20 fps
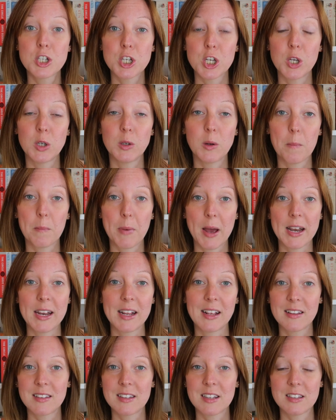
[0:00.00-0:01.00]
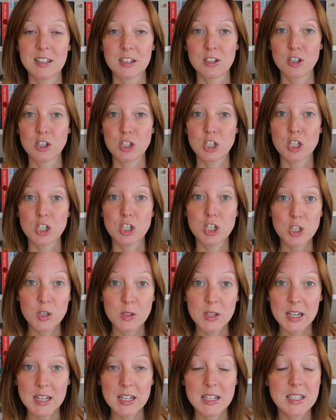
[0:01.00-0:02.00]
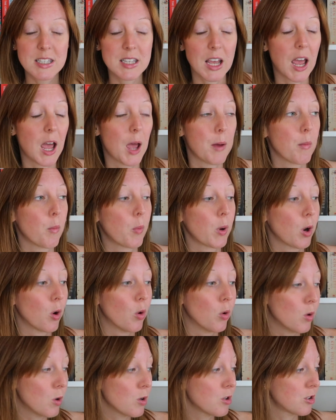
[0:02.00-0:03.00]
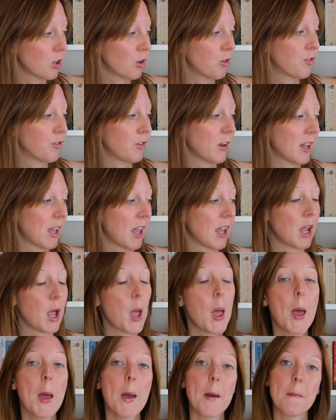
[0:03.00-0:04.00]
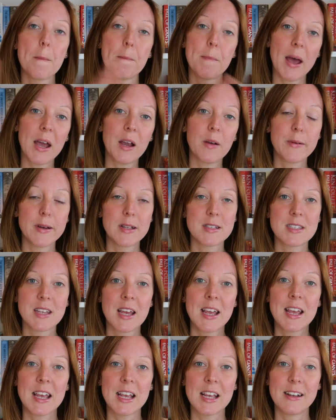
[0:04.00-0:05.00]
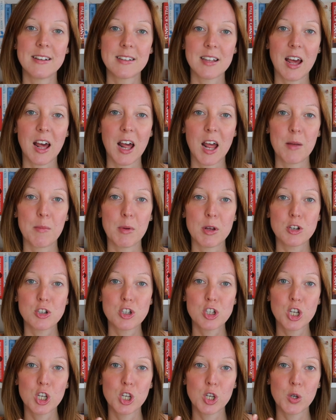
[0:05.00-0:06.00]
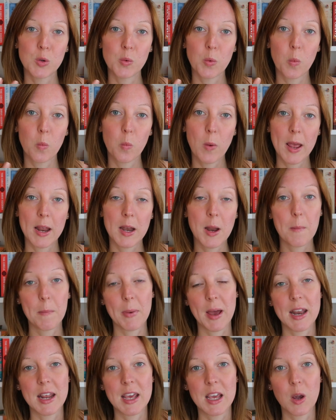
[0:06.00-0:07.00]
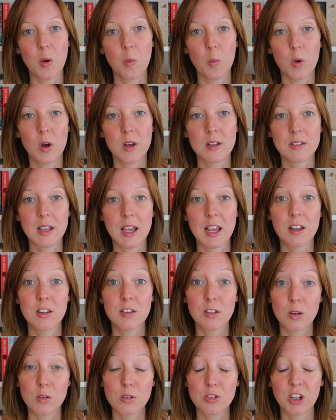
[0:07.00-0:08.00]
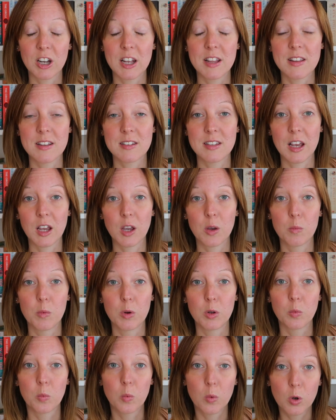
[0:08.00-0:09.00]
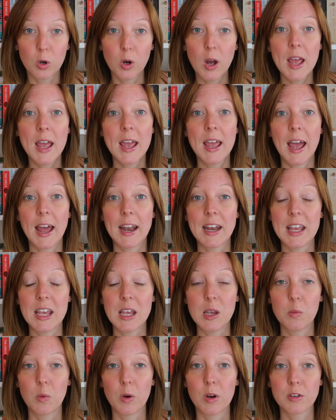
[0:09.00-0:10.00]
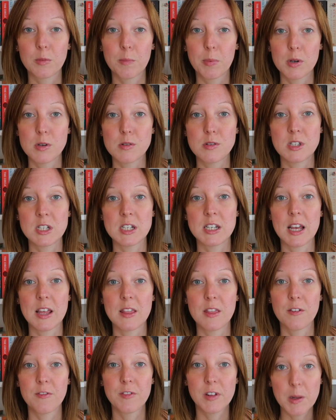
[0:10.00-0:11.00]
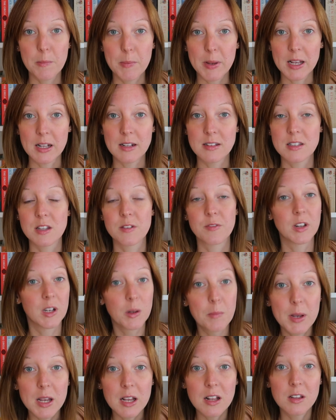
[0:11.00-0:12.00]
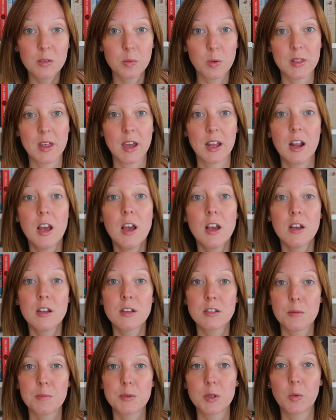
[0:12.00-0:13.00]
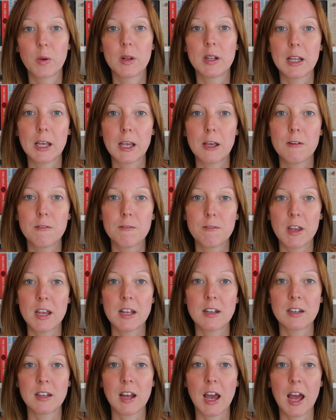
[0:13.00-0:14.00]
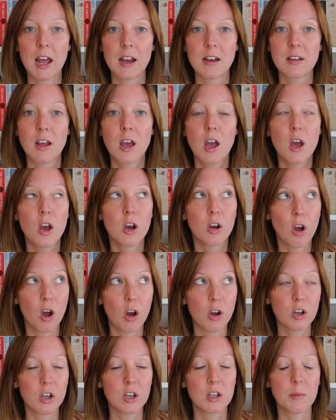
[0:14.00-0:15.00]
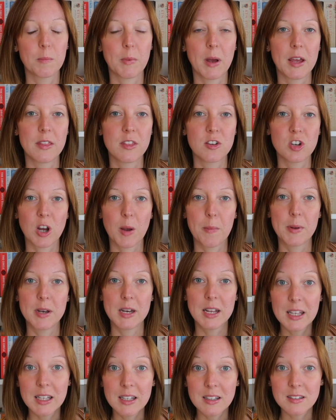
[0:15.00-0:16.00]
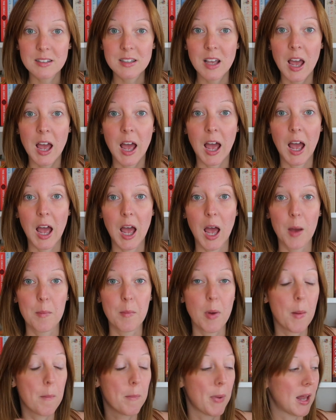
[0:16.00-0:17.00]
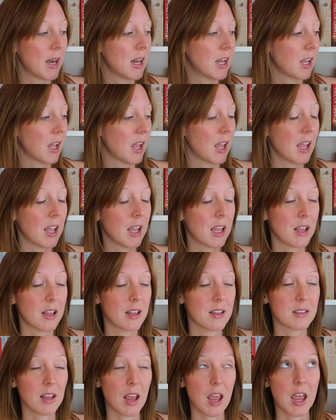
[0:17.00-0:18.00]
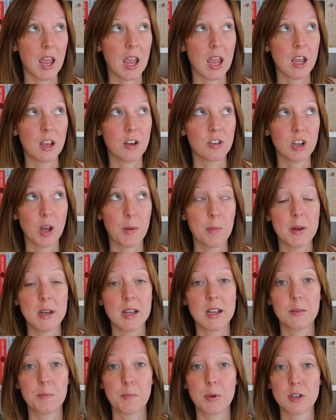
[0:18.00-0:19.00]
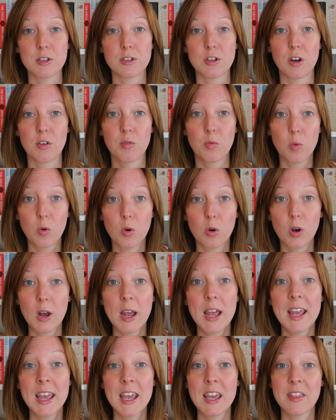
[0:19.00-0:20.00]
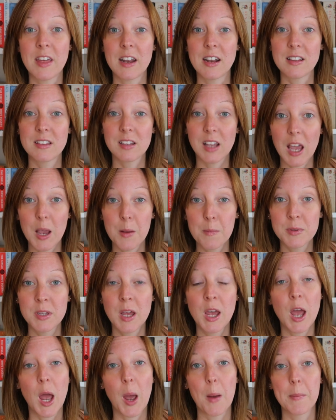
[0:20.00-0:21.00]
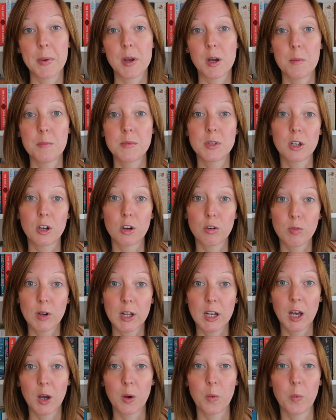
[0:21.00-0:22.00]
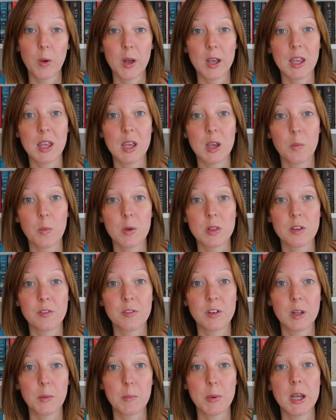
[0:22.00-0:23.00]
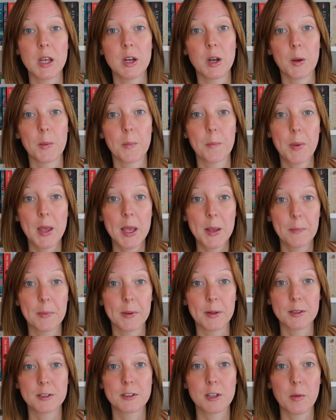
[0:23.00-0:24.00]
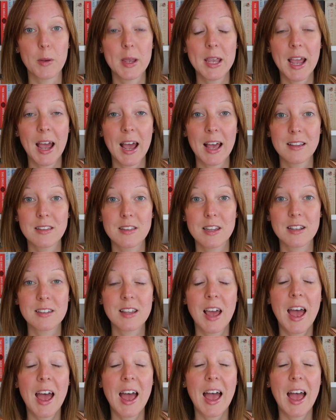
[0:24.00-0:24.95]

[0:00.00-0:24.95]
to Banning's decision to do this. Um, we're also flicking backwards in time to when Banning was a soldier in the Second World War, and he was posted in the Philippines. The Philippines were then subsequently invaded and conquered by the Japanese. Um, Banning is a Japanese prisoner of war. He then escapes and becomes a guerrilla working with the Filipino people. So he has this